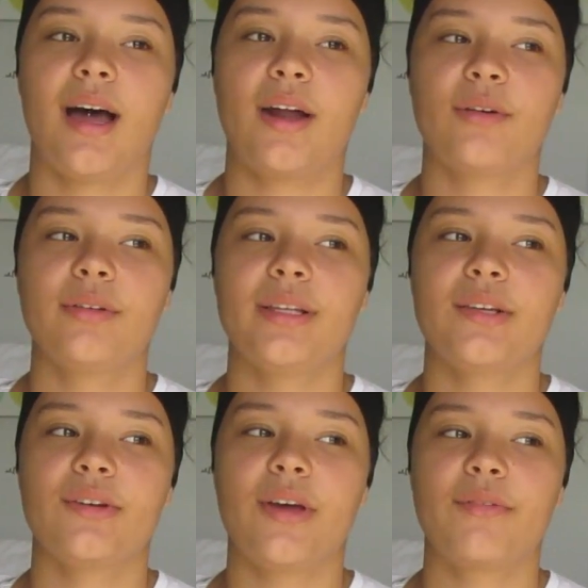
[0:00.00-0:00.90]
I
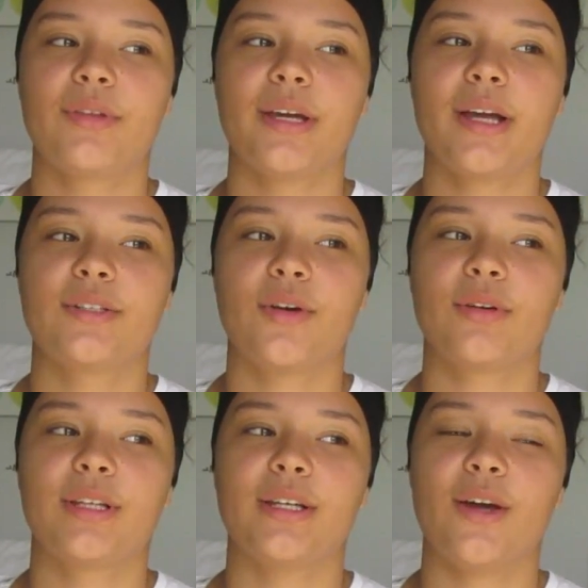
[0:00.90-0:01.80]
feel like I don't
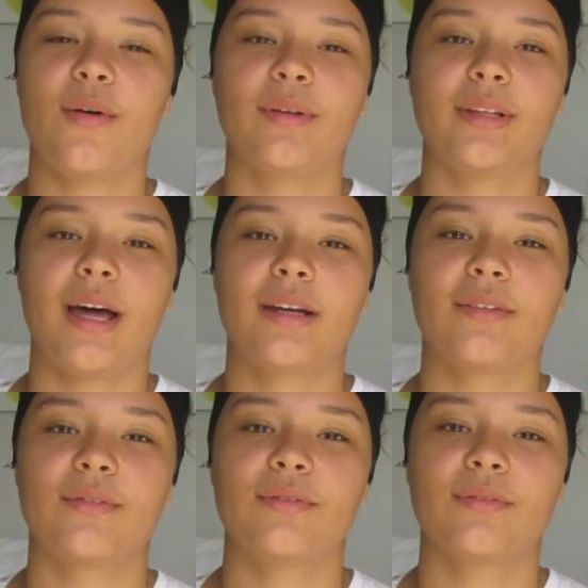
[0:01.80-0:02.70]
really know a lot
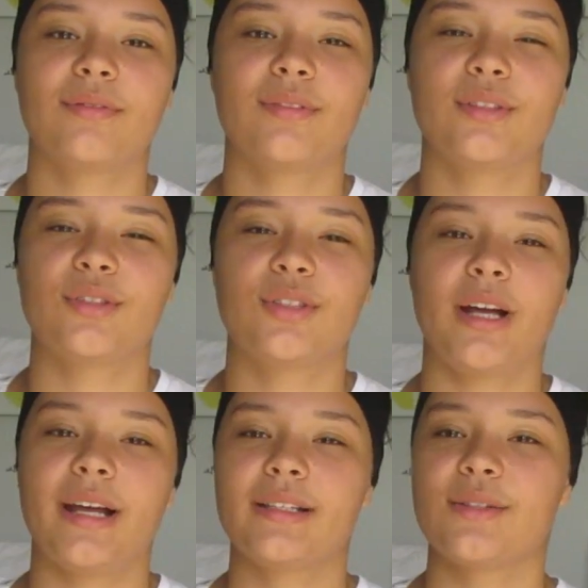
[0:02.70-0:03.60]
of the
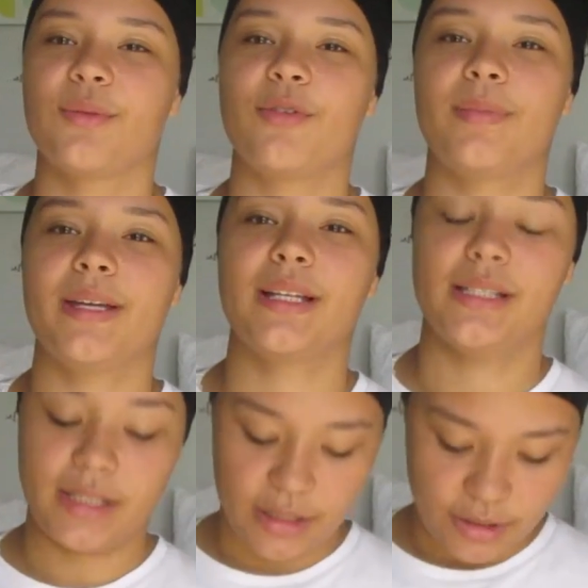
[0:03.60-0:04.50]
trends or what would be
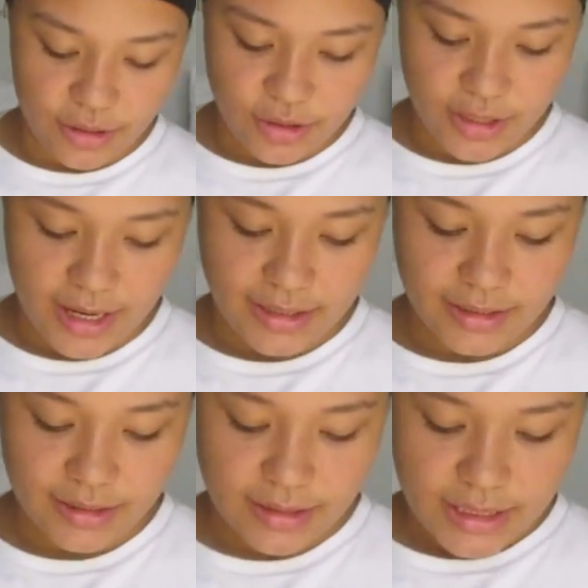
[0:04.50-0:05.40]
considered a trend.